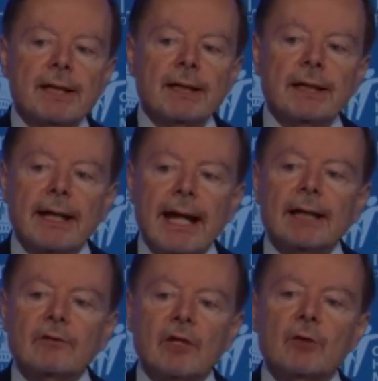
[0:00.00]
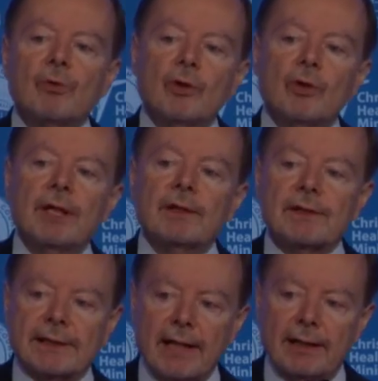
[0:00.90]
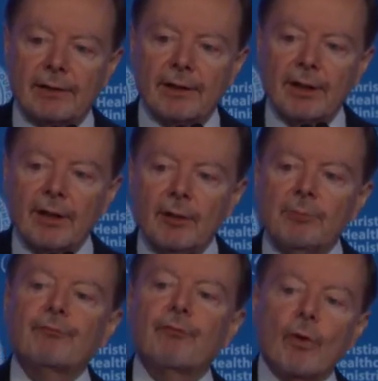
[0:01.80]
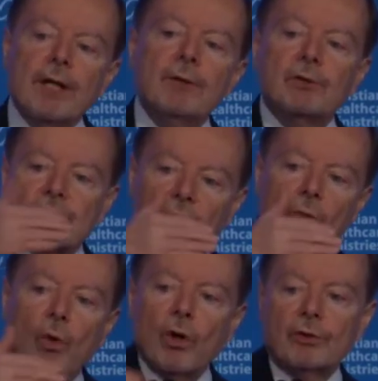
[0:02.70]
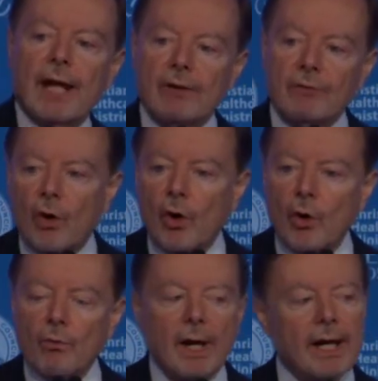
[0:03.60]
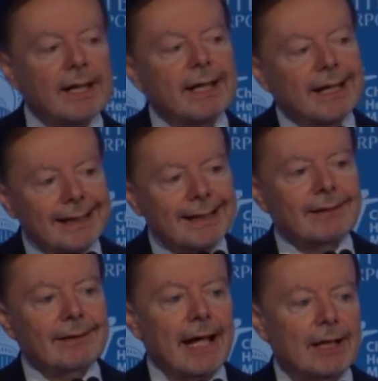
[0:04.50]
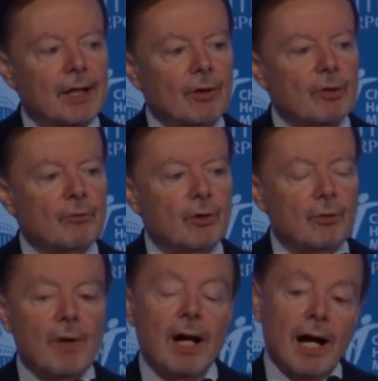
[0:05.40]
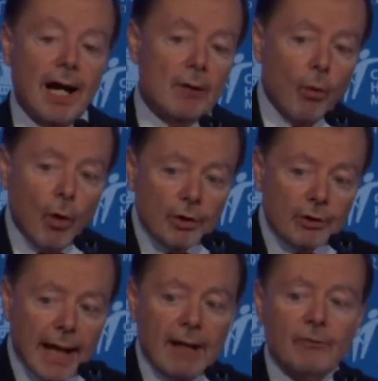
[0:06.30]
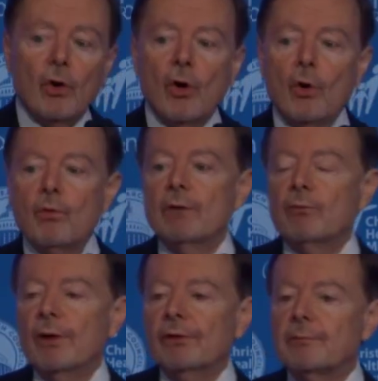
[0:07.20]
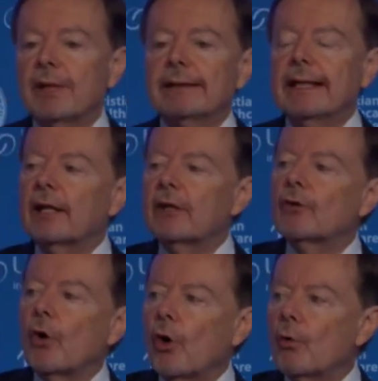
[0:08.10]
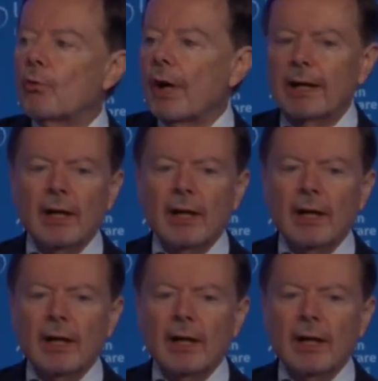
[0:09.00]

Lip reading: in an anteroom in a Senate before he was going to walk down the hallway into that hearing room. I walked down the hallway with him, and at the end of the hallway,